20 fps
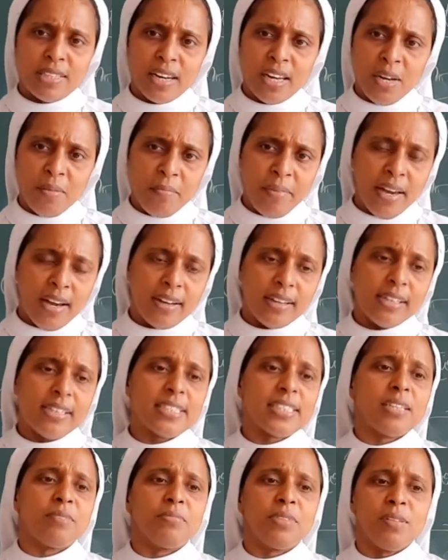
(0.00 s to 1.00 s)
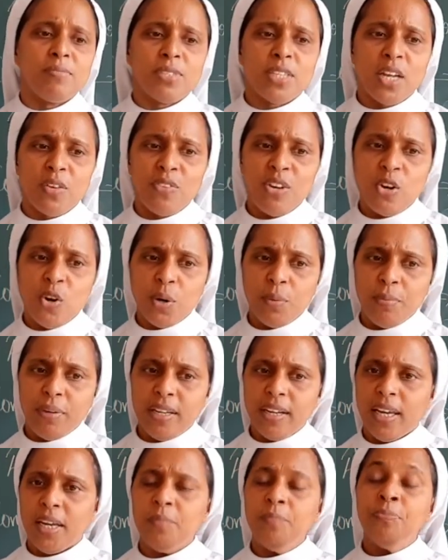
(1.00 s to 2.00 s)
rain may occur, sometimes there will not be
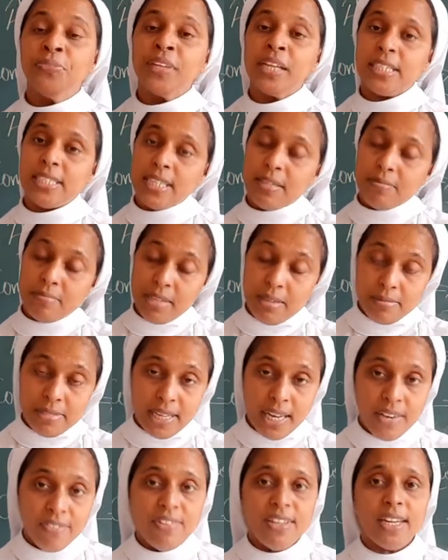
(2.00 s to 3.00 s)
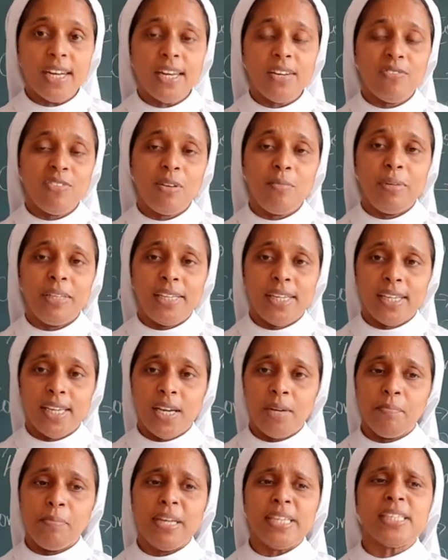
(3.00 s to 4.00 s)
rain, sometimes heavy rain will be
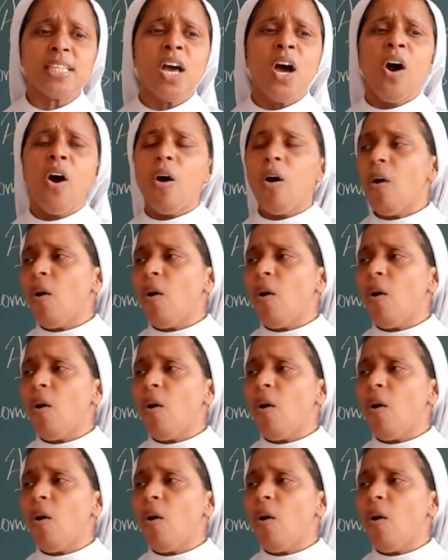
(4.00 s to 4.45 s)
taking place.